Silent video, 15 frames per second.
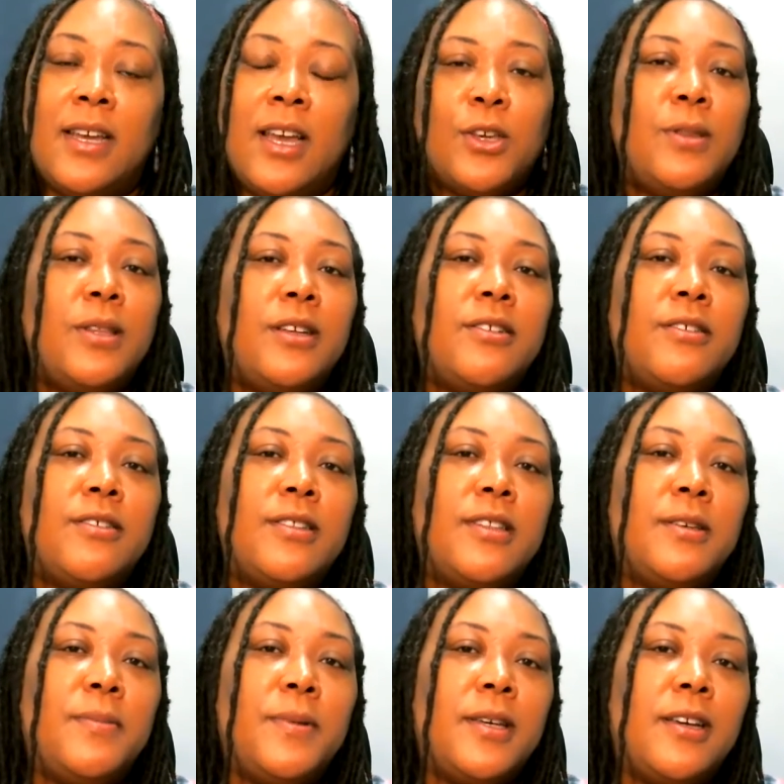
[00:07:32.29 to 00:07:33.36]
You literally
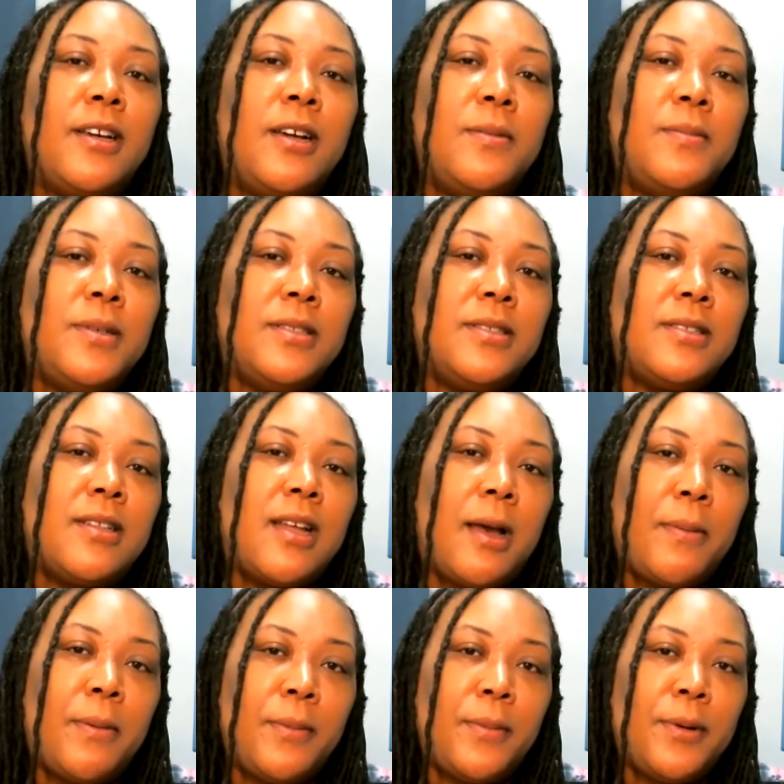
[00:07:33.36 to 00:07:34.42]
become
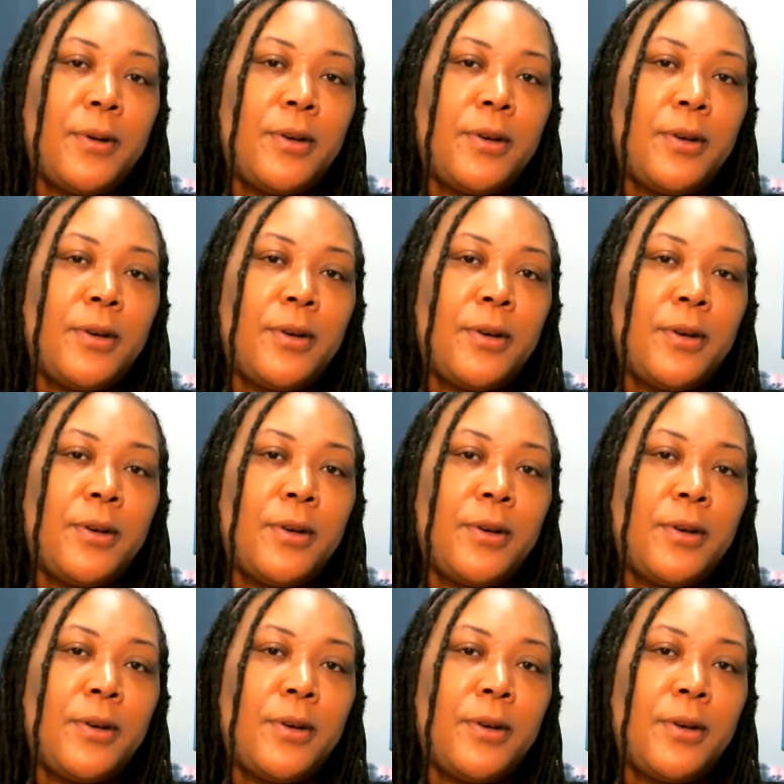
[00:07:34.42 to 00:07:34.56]
unstoppable.